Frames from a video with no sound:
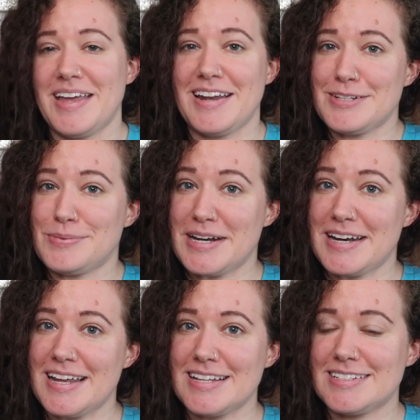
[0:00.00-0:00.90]
is what
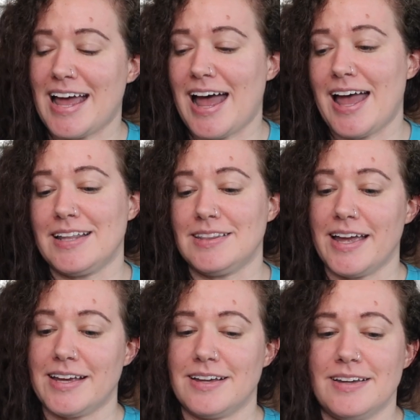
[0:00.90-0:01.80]
it is. I
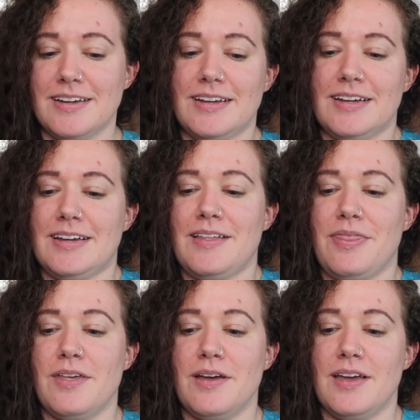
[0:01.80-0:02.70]
like
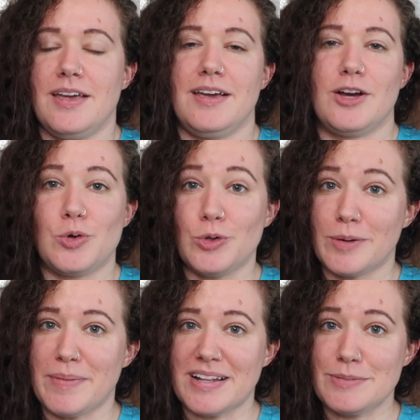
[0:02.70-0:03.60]
the cooler
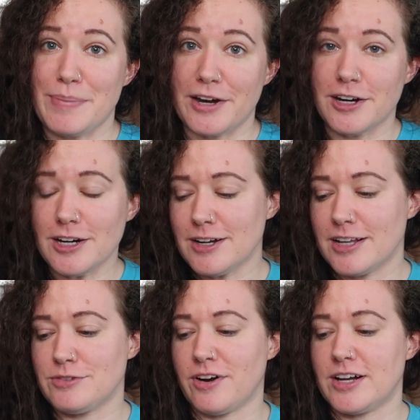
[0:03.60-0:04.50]
months better
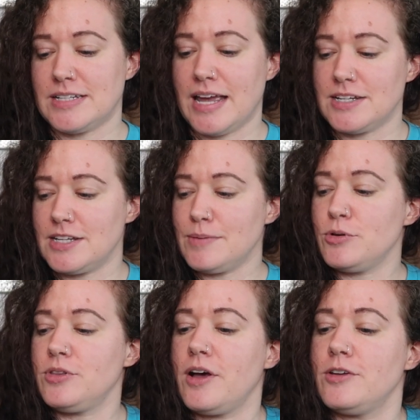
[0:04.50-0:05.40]
as far as the antique
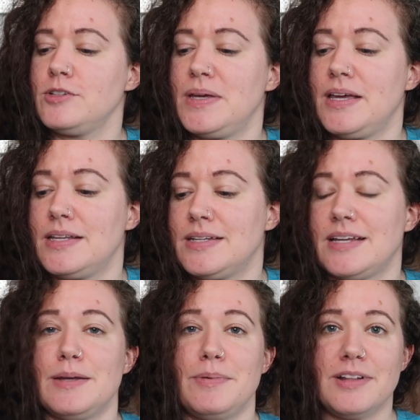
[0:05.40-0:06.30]
booth goes because I
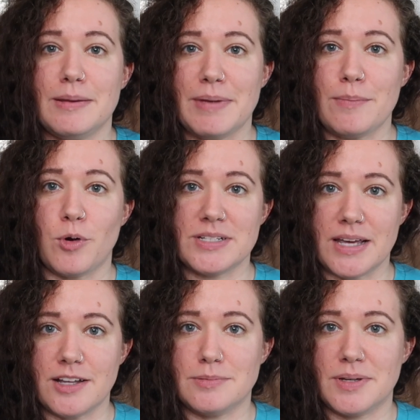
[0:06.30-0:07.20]
typically make more
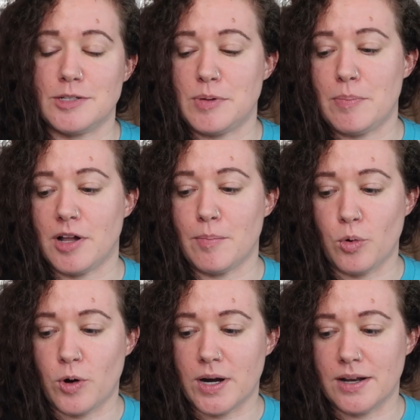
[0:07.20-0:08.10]
sales because people are
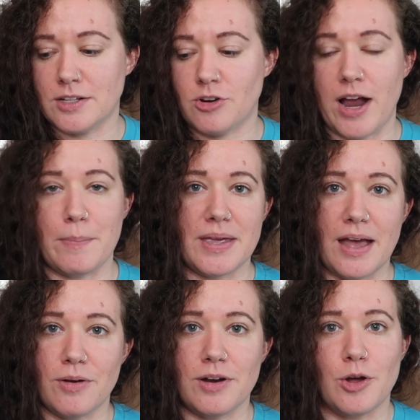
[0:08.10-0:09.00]
bored and it's crappy
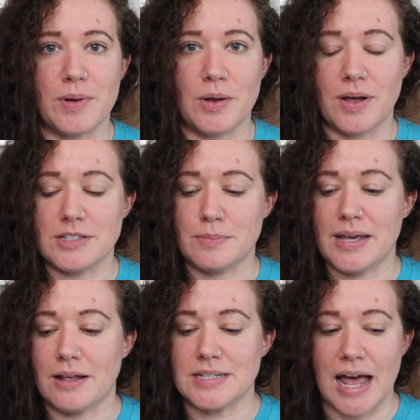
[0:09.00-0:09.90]
out and nobody wants to be
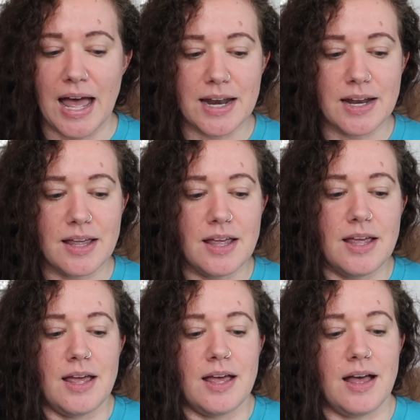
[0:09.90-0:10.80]
outside
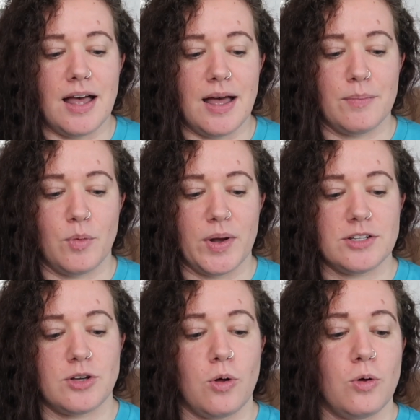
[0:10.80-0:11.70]
when
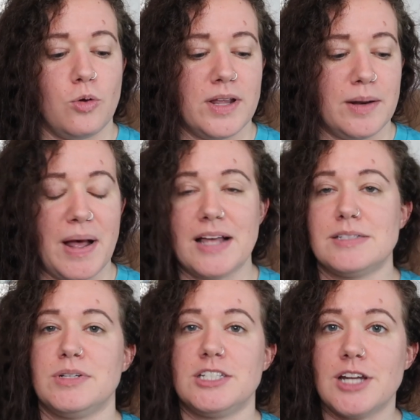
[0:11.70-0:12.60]
it's cold and
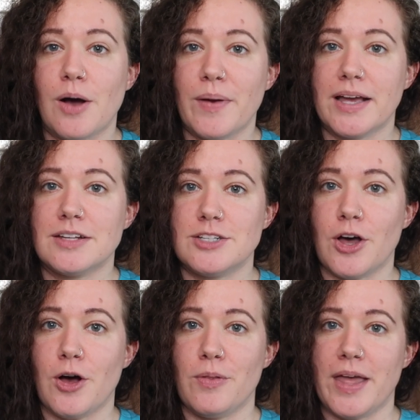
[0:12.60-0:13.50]
possibly snowing,
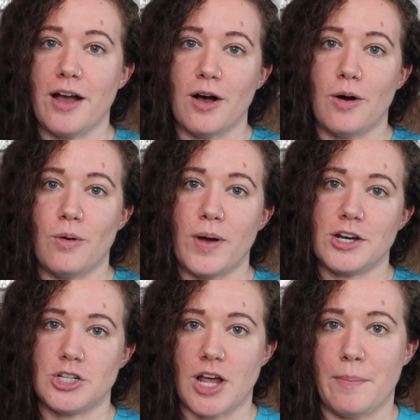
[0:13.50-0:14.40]
so they go
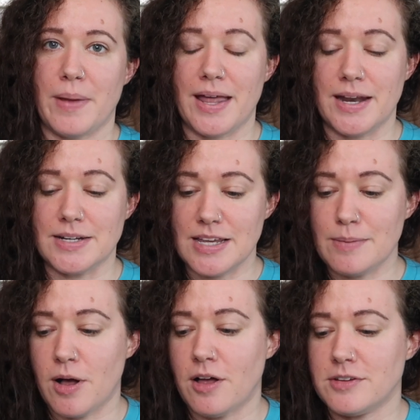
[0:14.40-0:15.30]
and shop at
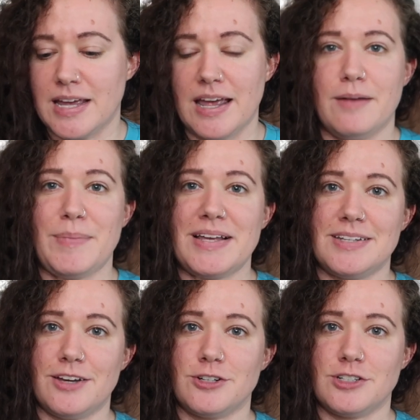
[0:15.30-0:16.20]
antique malls and my
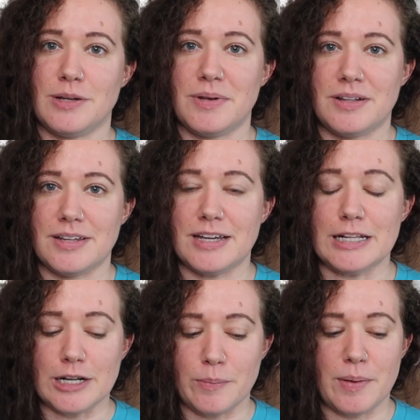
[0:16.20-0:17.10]
sales are typically a
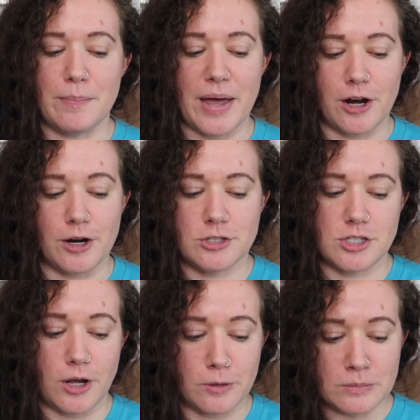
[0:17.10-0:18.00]
little bit better.
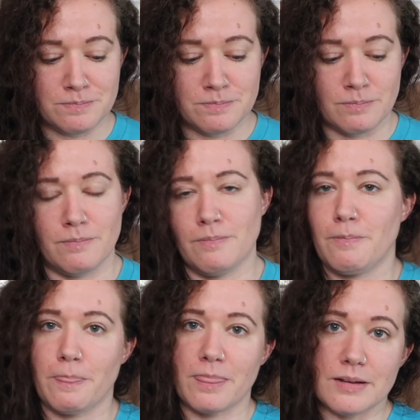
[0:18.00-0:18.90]
So
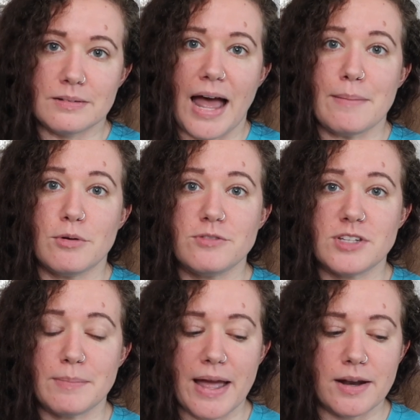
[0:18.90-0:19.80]
I moved
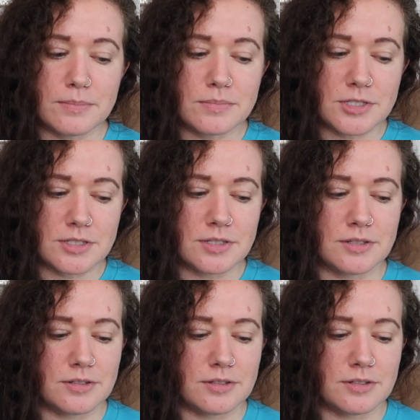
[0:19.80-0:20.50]
some items.